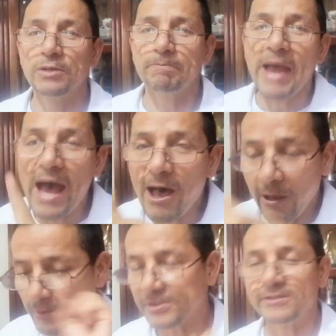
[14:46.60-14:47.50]

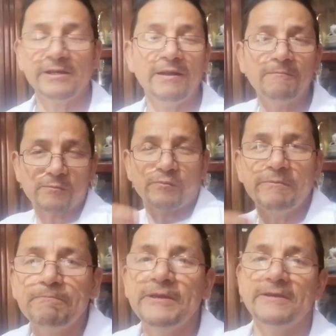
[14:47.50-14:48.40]
Pause and
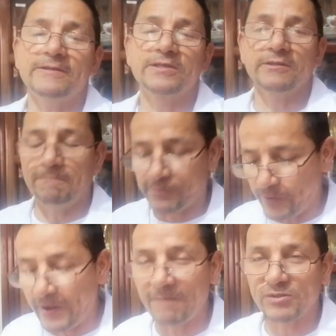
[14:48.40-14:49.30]
repeat the
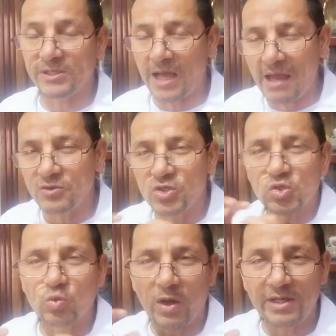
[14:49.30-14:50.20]
pronunciation. I
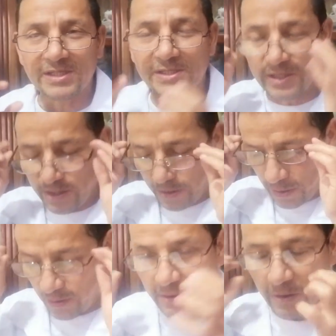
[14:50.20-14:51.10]
just want is
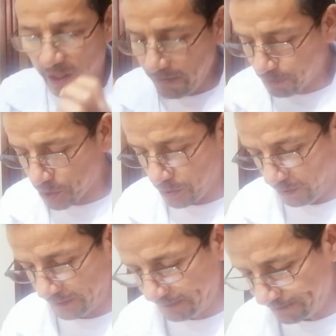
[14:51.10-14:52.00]

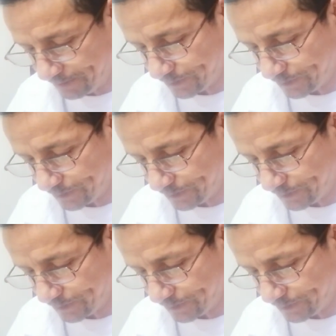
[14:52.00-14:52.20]
connection.